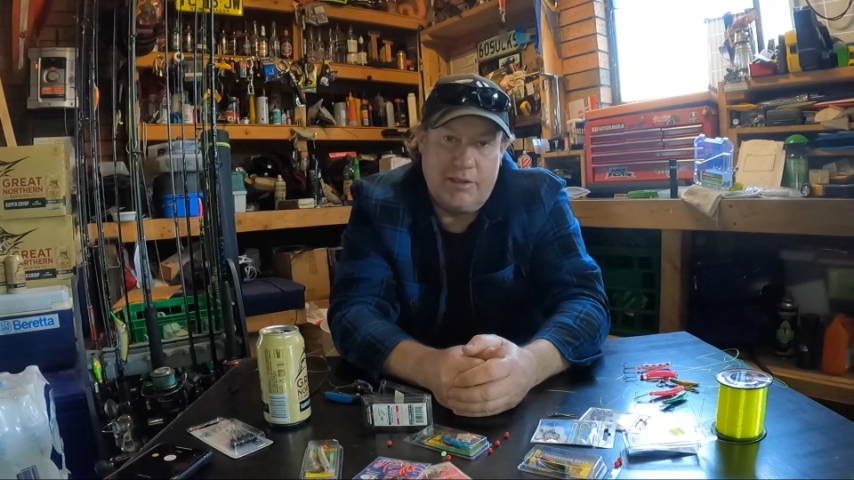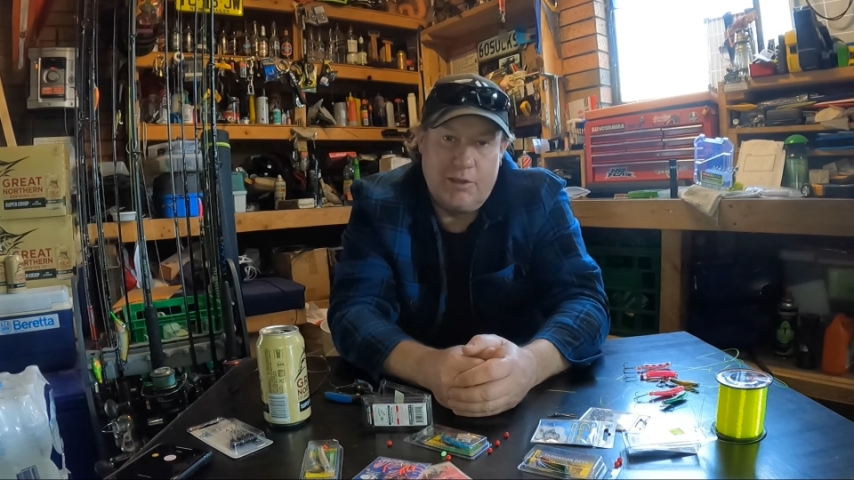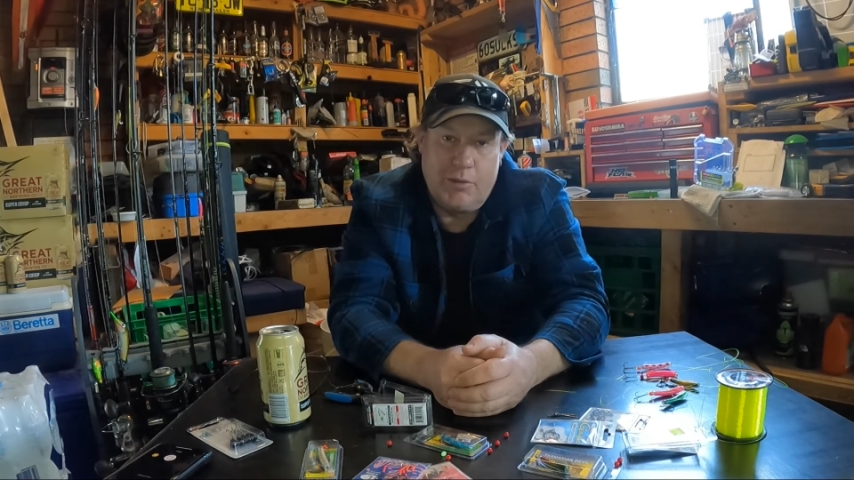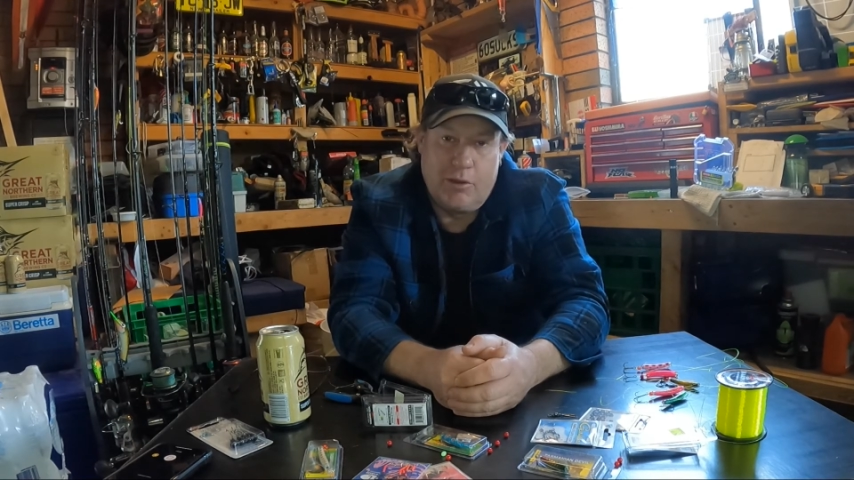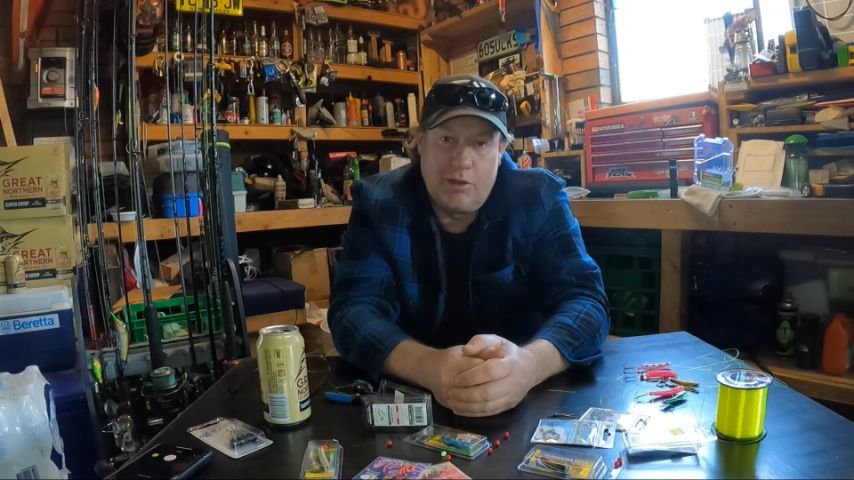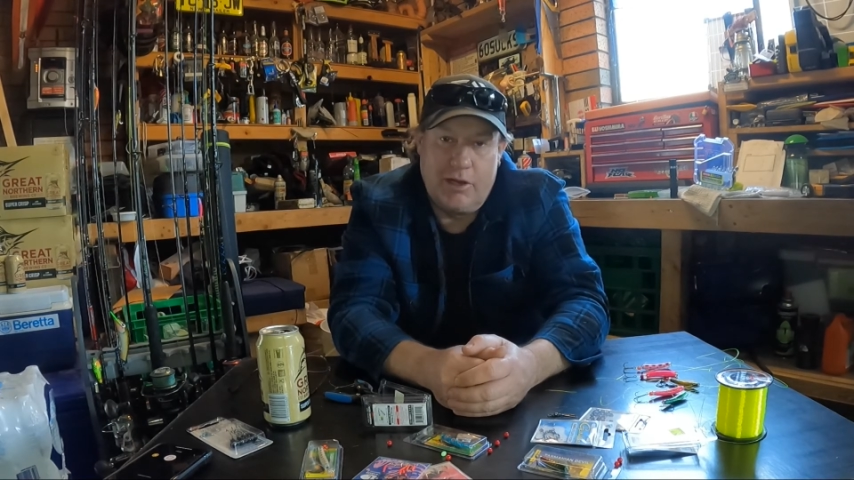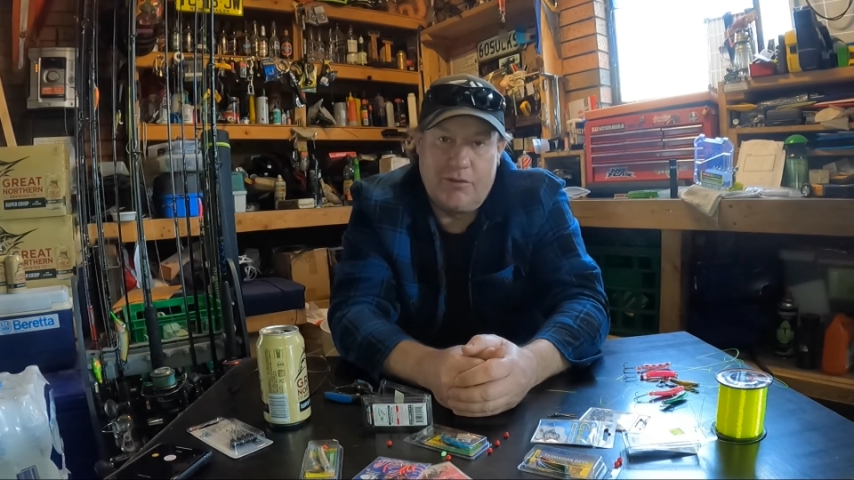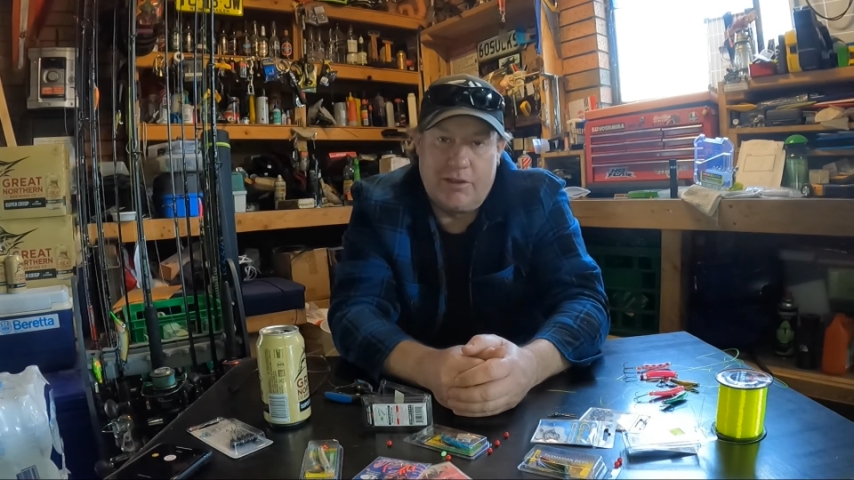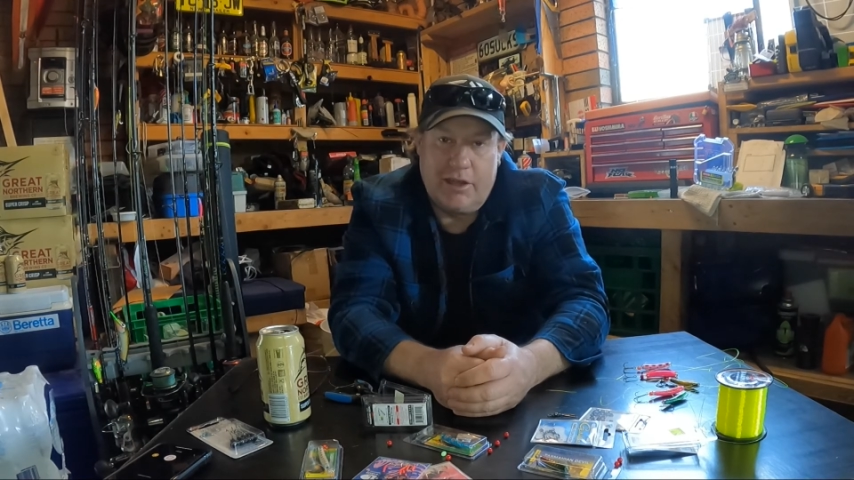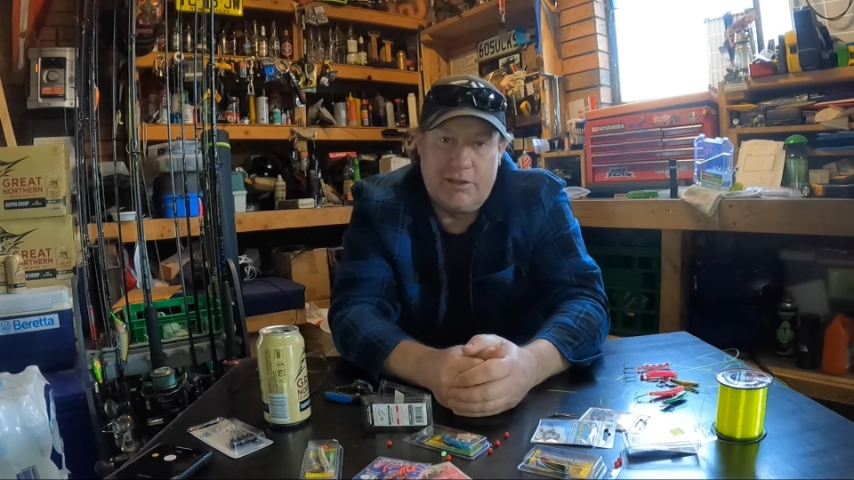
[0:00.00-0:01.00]
hit the bell
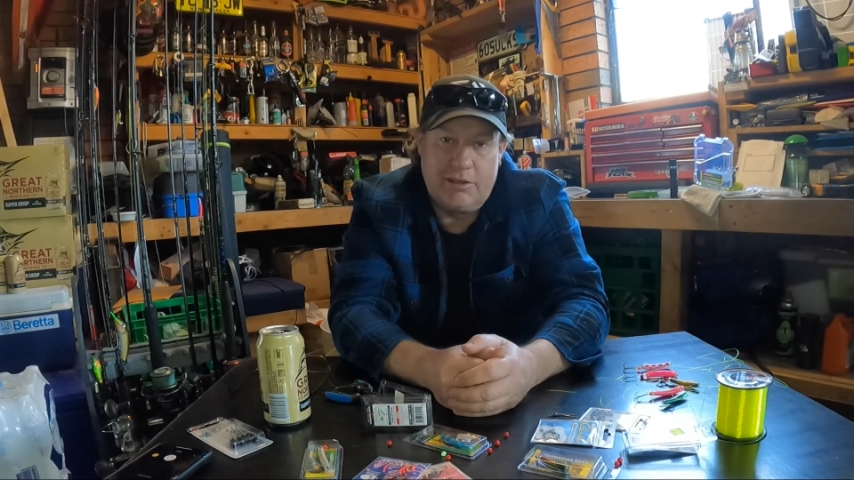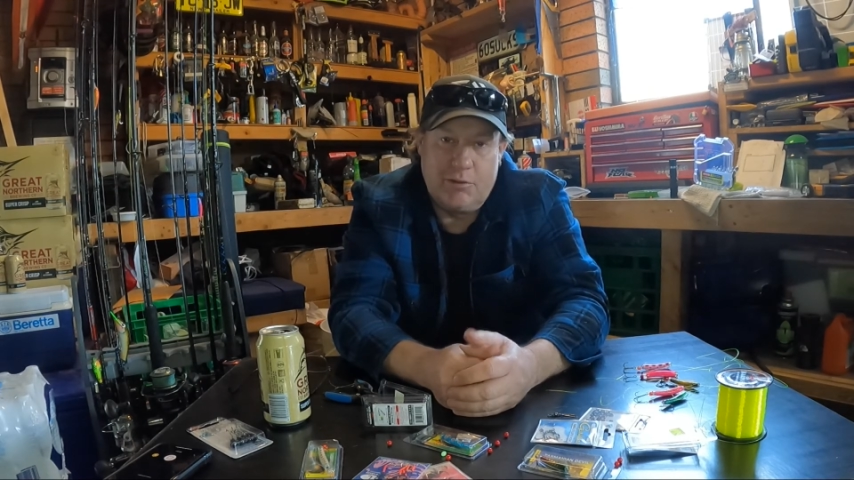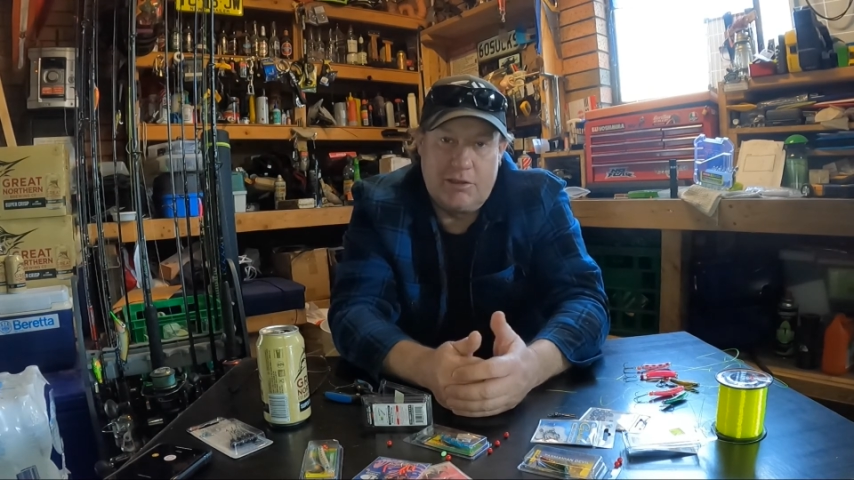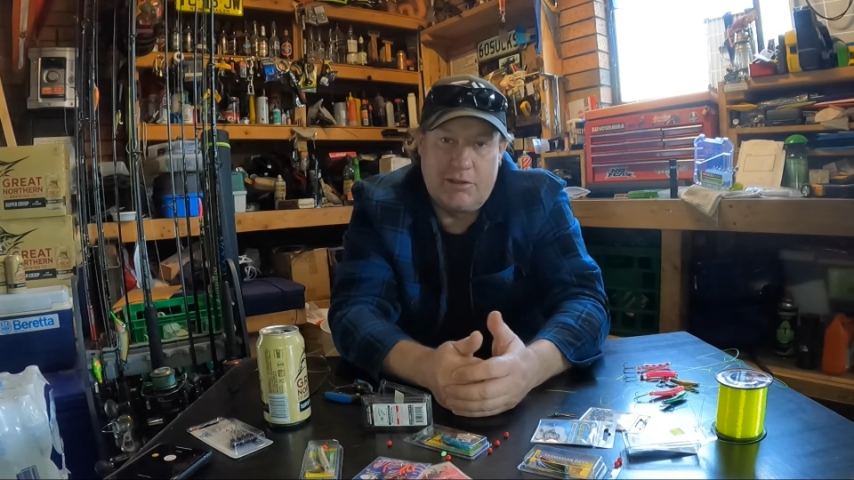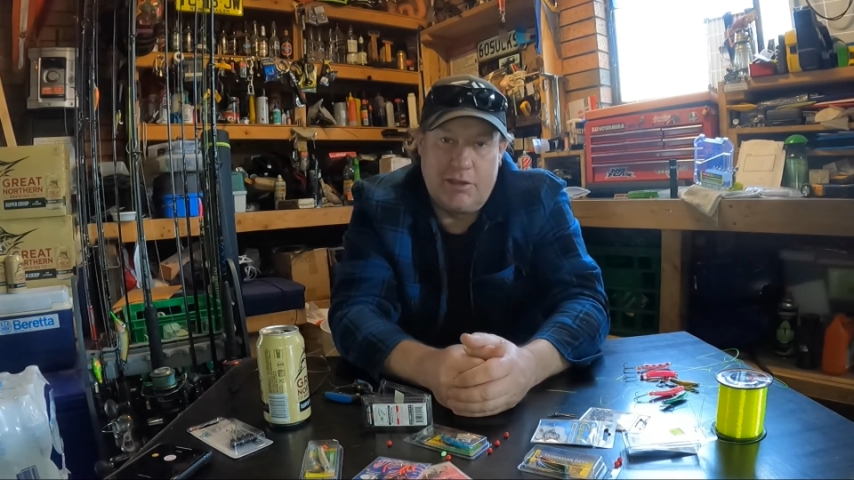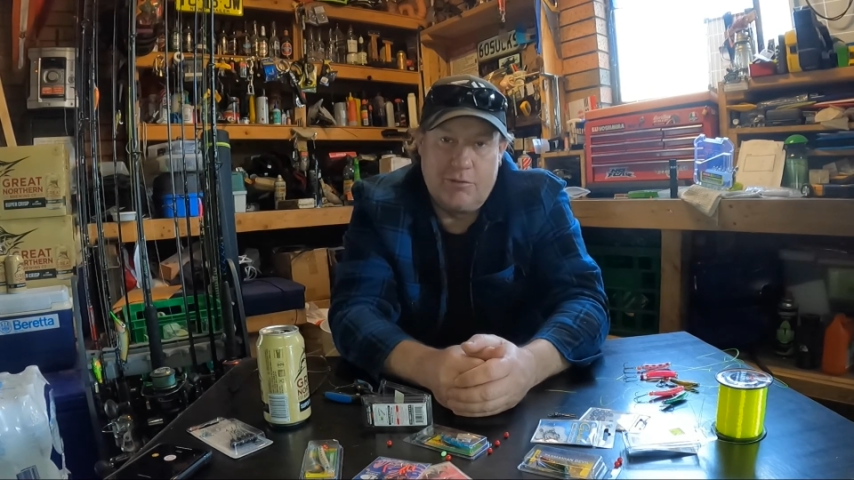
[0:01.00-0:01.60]
notification so